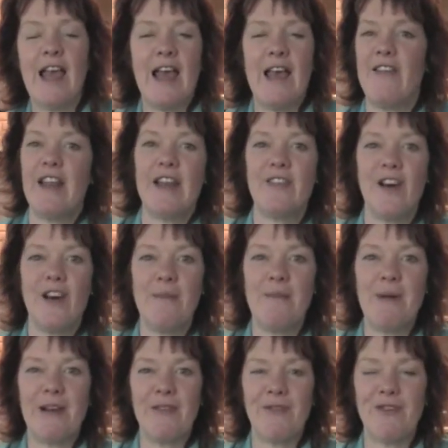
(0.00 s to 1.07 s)
And then he thought
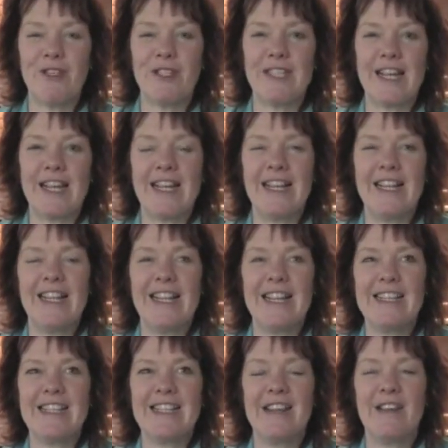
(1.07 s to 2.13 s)
about it for a second and then
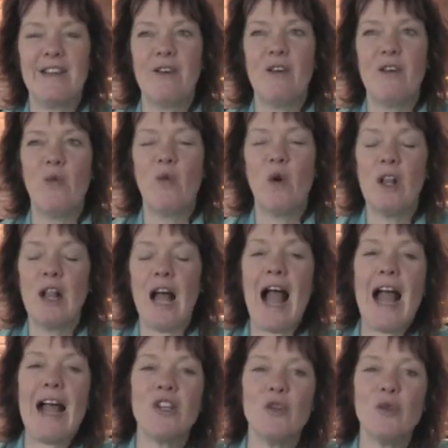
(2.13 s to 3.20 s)
he said, well,
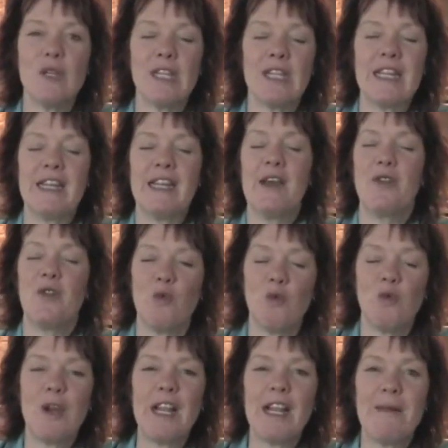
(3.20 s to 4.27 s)
actually, the
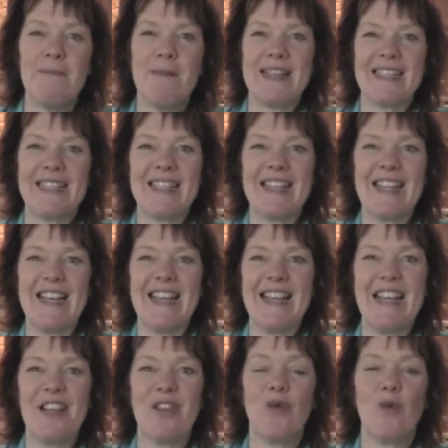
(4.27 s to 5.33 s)
really best
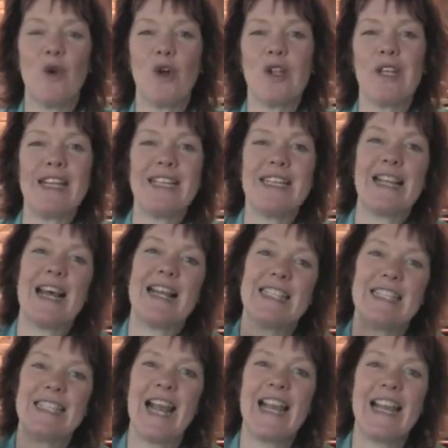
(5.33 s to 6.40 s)
thing in the world is that
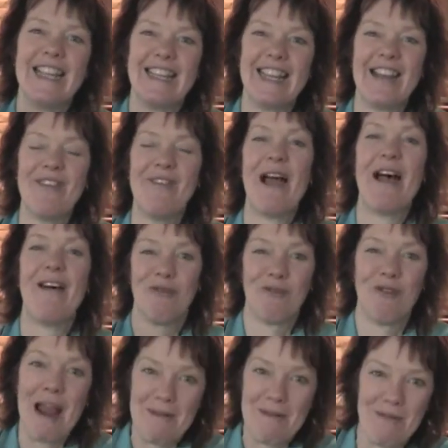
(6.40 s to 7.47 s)
second that you have
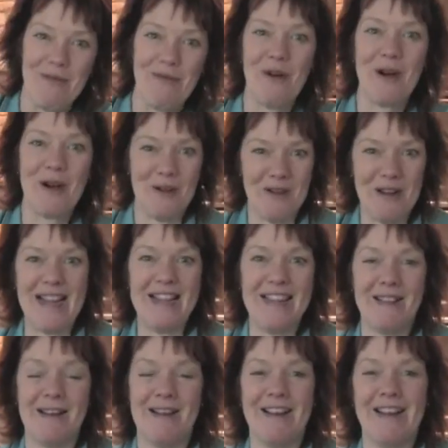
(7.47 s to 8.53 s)
right before you
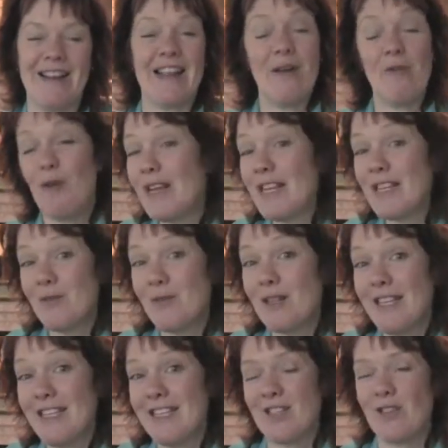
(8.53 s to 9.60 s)
eat the honey. And what he's
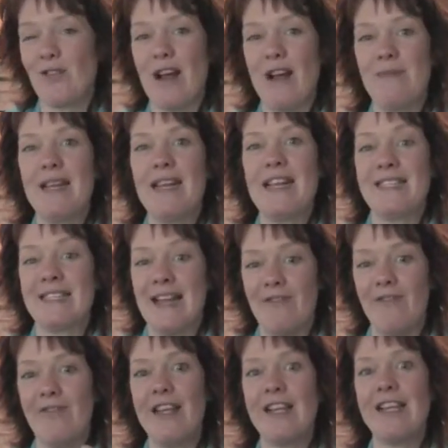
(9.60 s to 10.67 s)
really describing is that
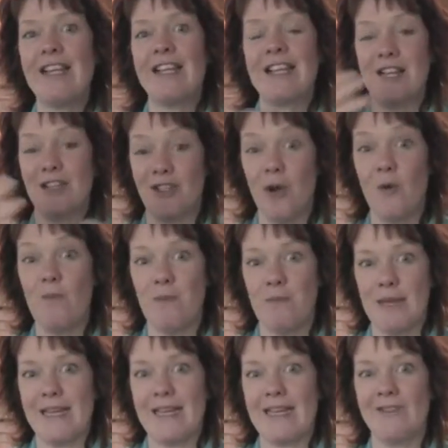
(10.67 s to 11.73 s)
feeling that
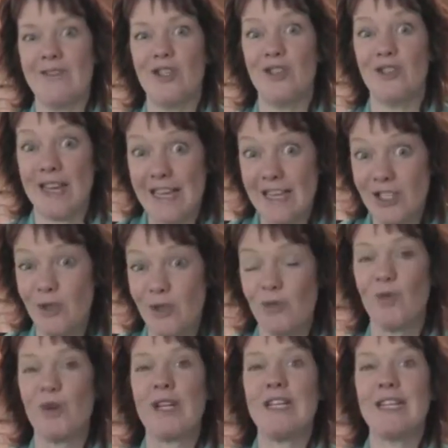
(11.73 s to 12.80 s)
dopamine gives you to get you
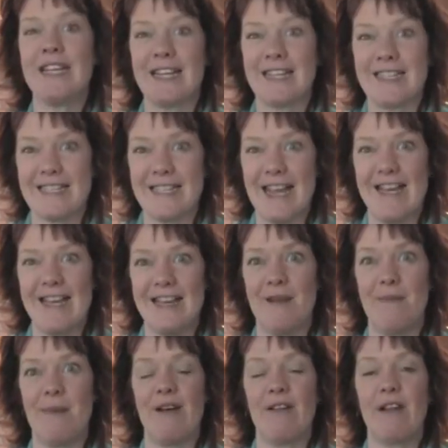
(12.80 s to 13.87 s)
really excited
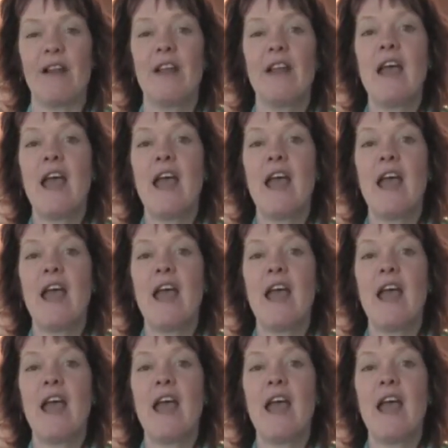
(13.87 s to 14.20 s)
about it.